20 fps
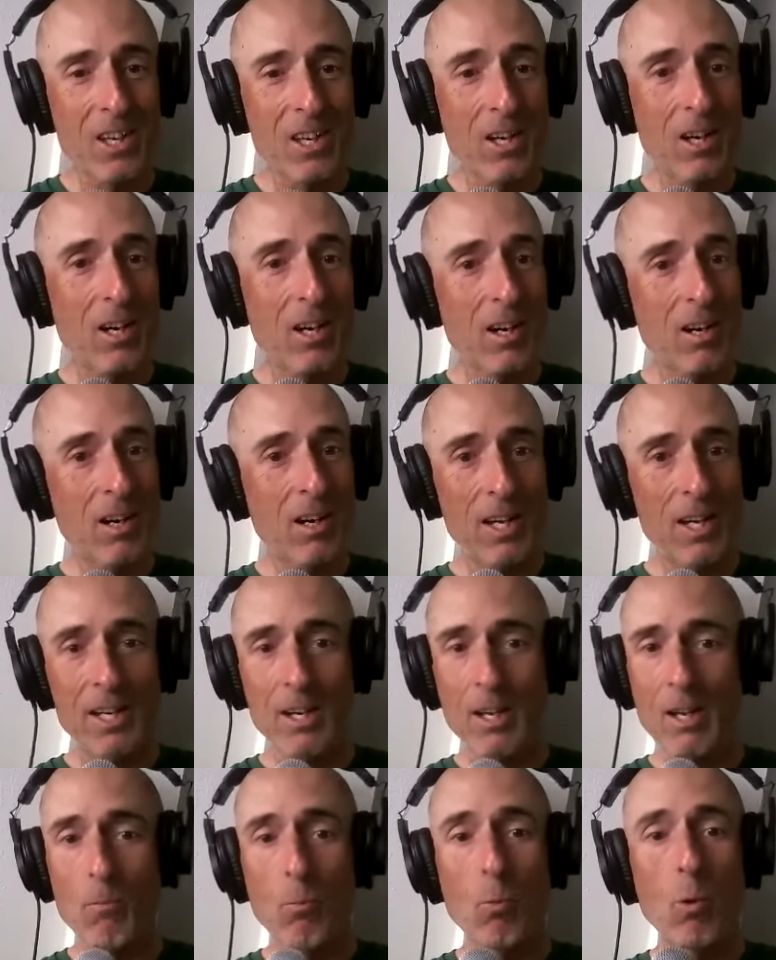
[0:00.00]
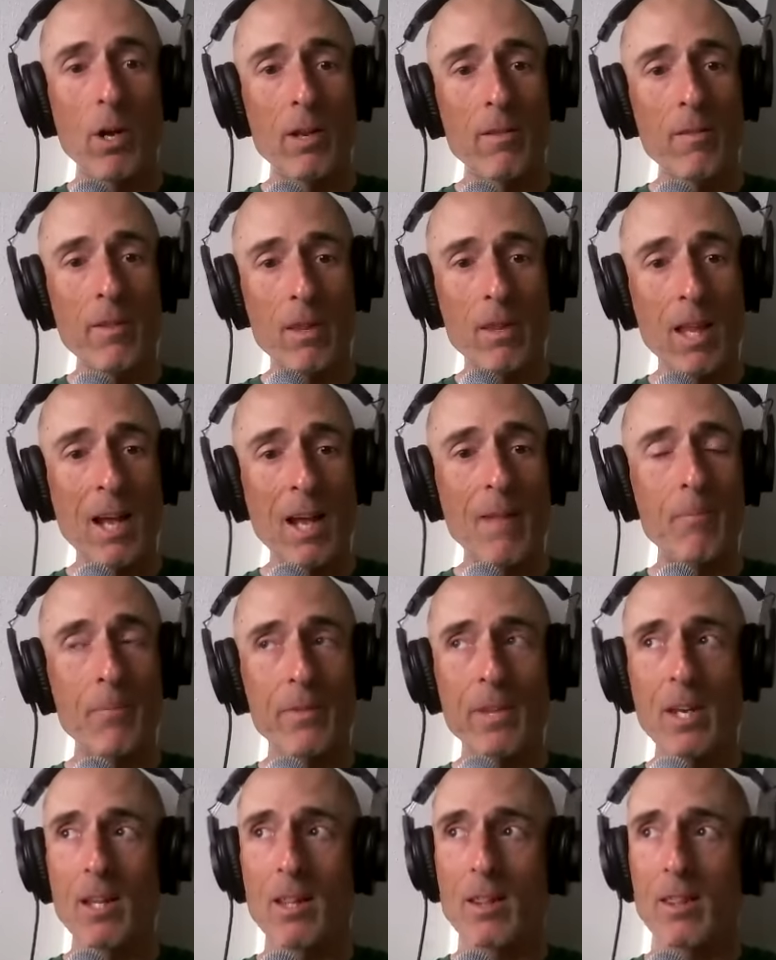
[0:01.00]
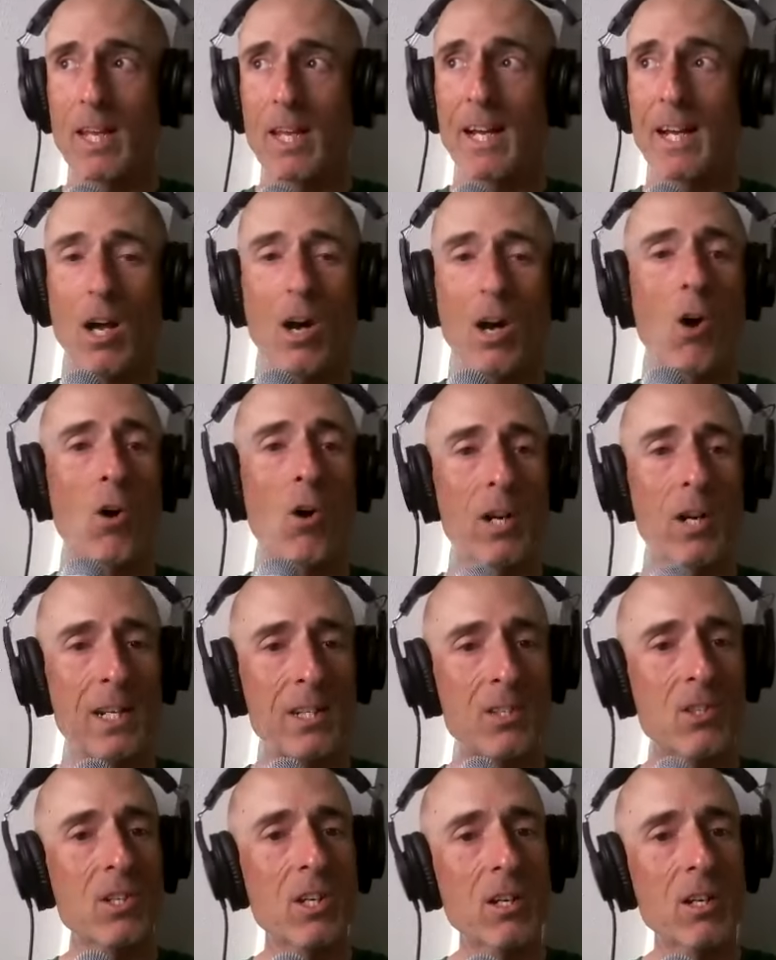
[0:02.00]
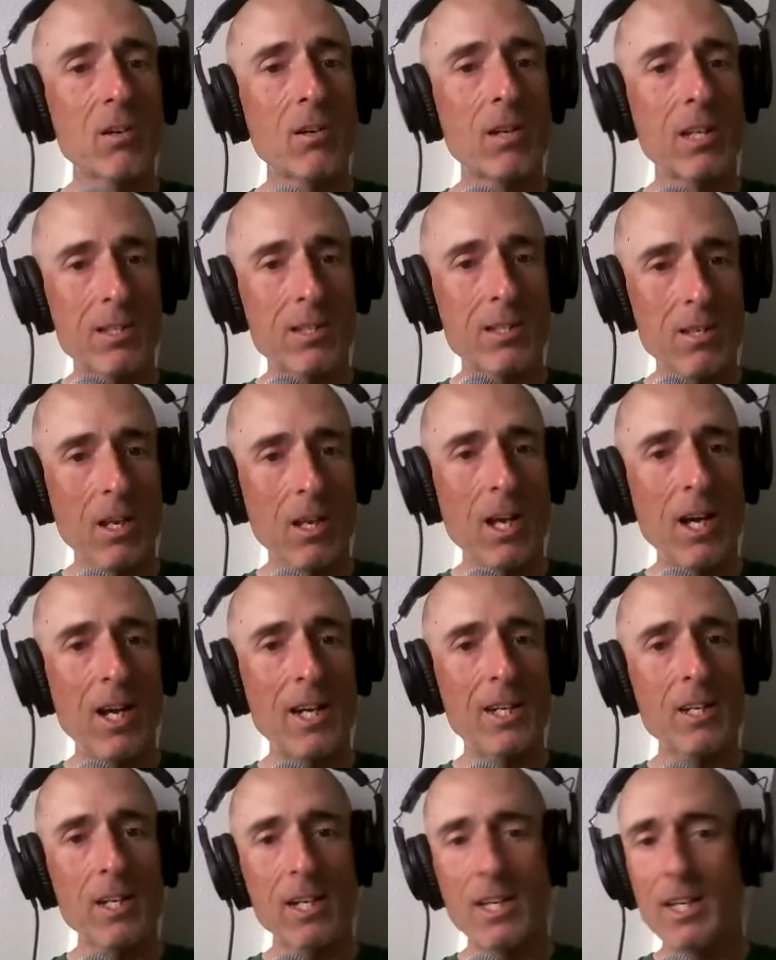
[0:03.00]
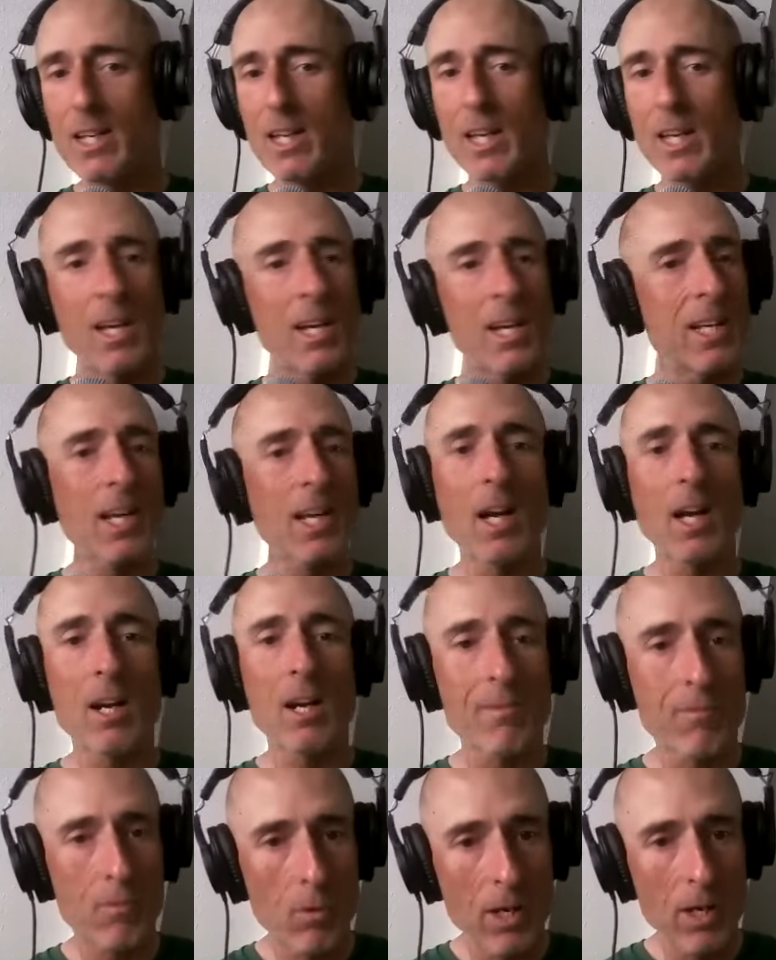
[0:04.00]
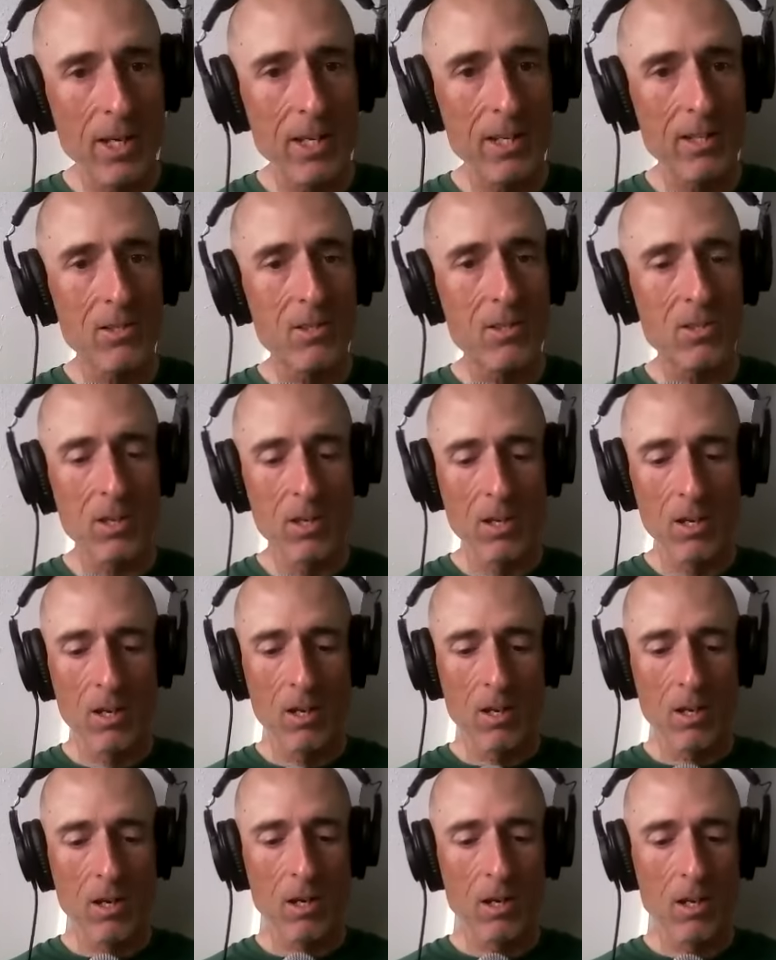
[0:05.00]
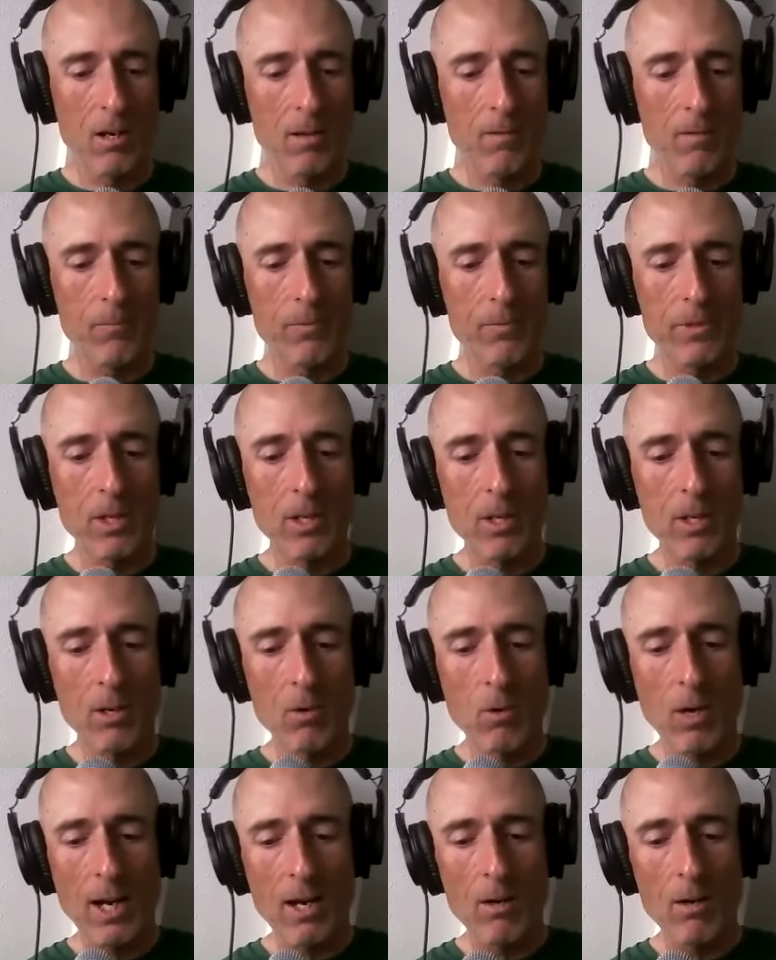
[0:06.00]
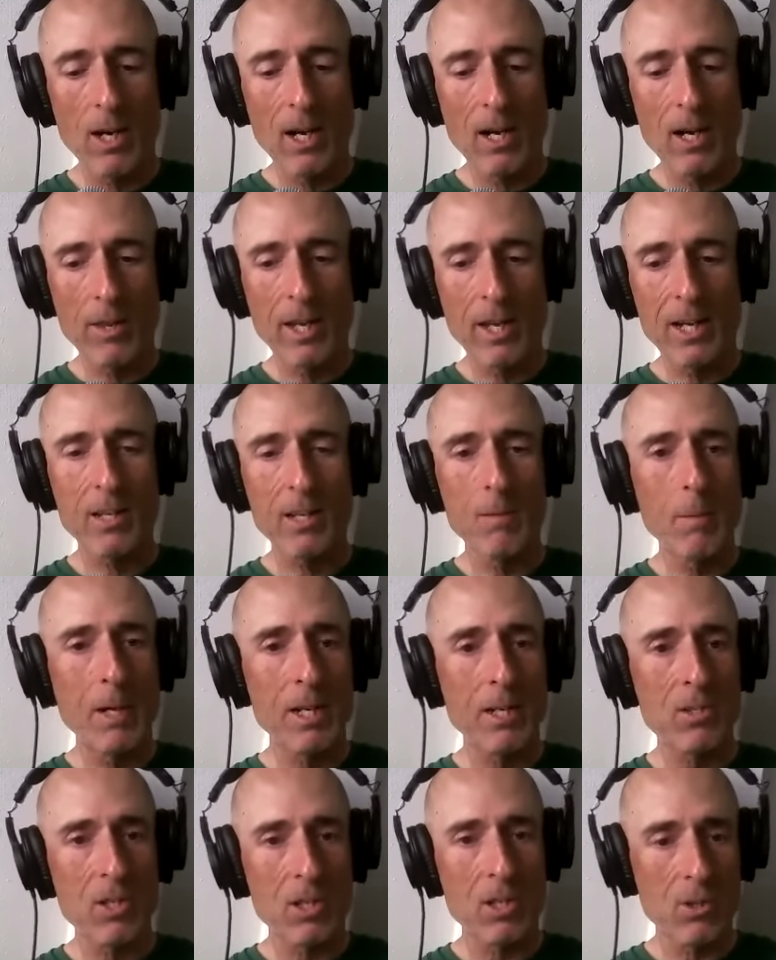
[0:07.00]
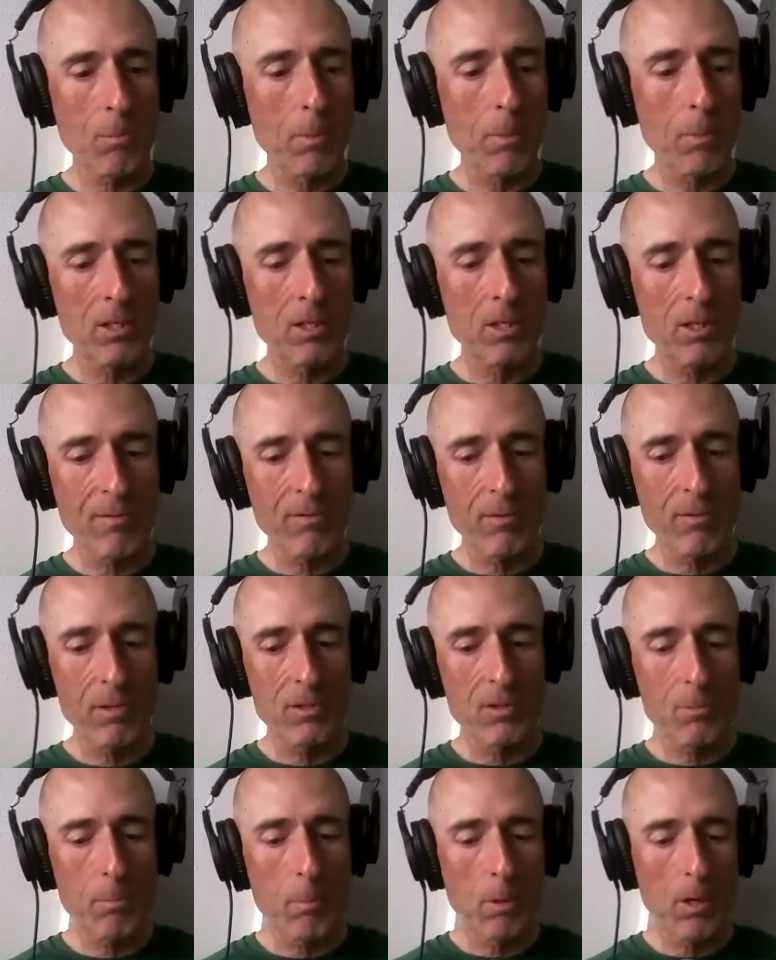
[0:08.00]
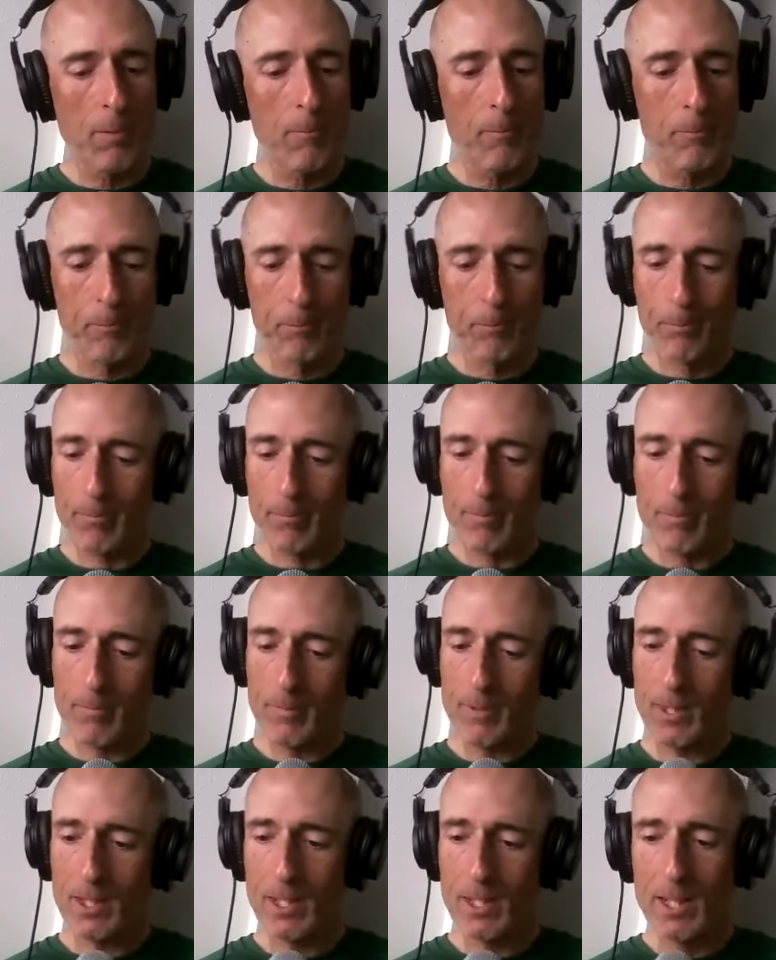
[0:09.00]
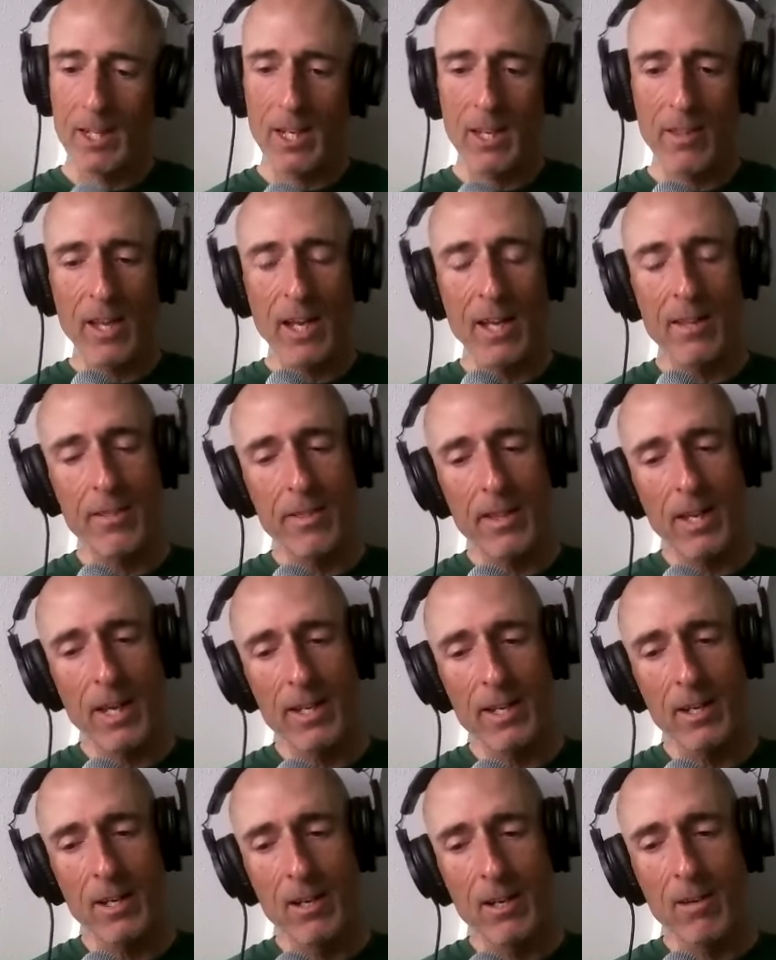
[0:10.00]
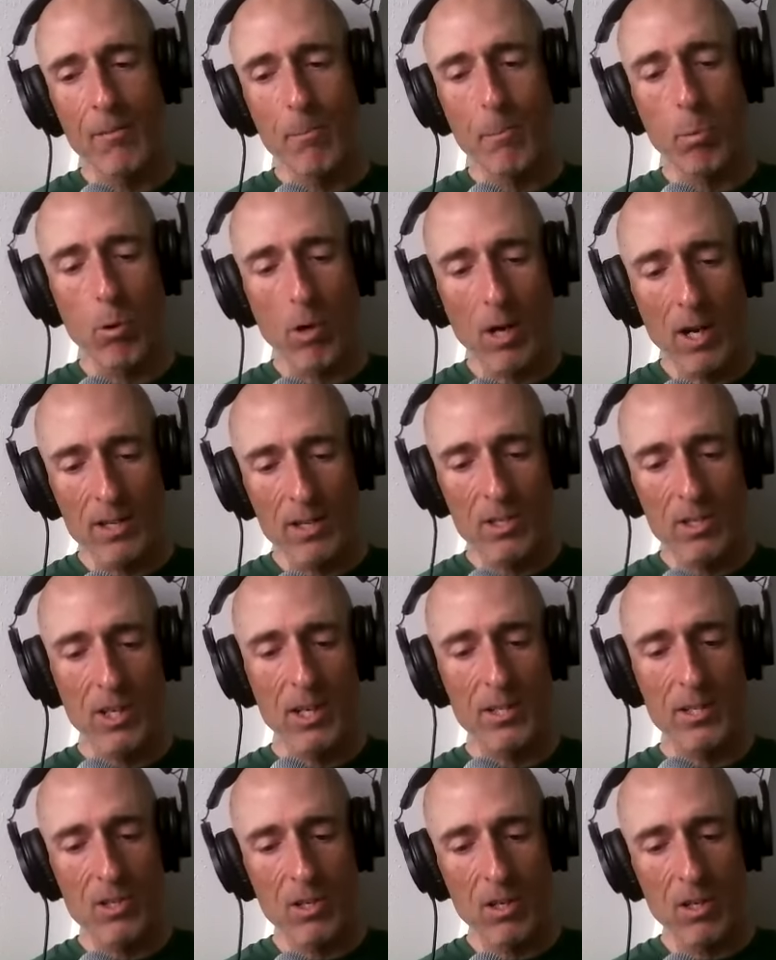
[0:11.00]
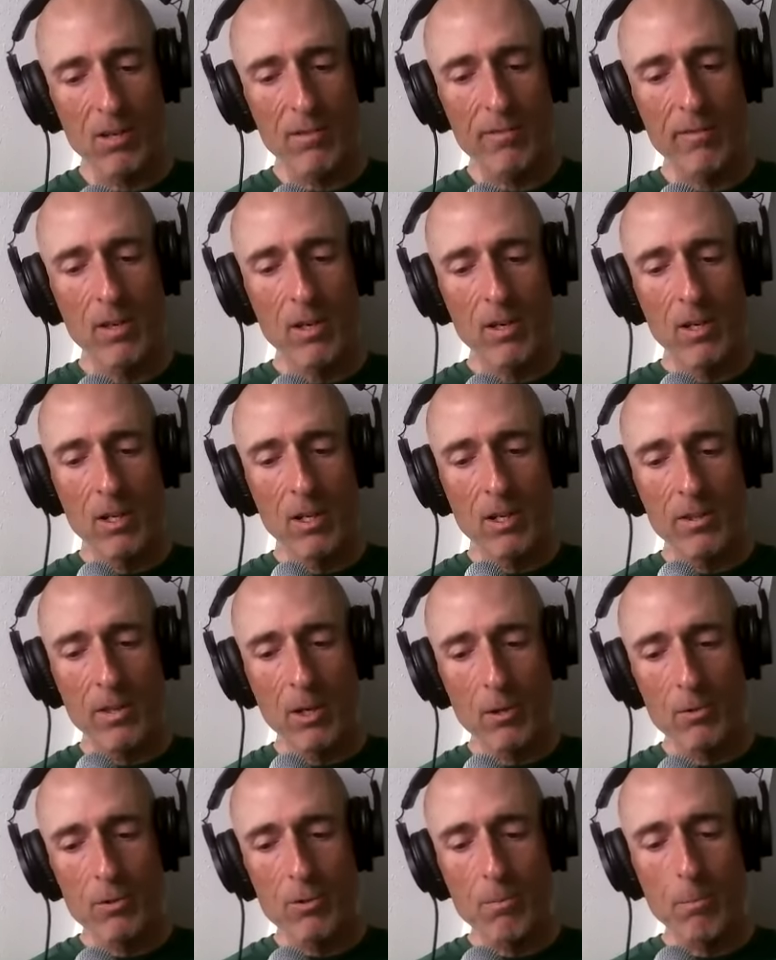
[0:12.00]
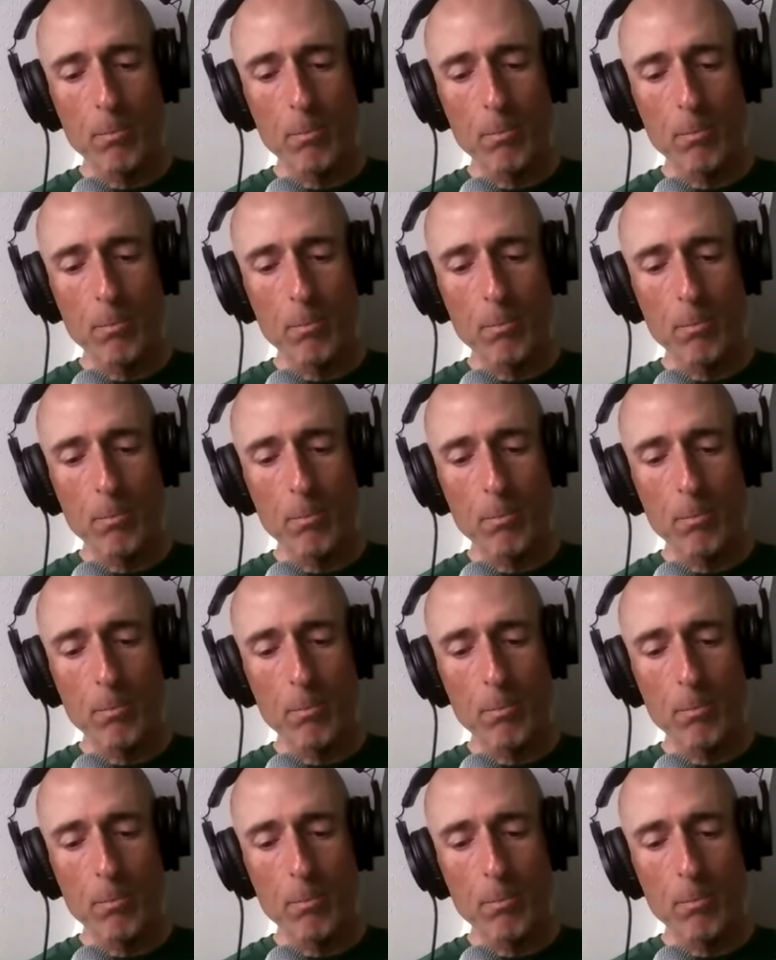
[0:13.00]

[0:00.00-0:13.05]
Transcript: yeah and and what that that art and skill is like in any kind of race uh, you know how how that can make such a big difference but yeah that that process of those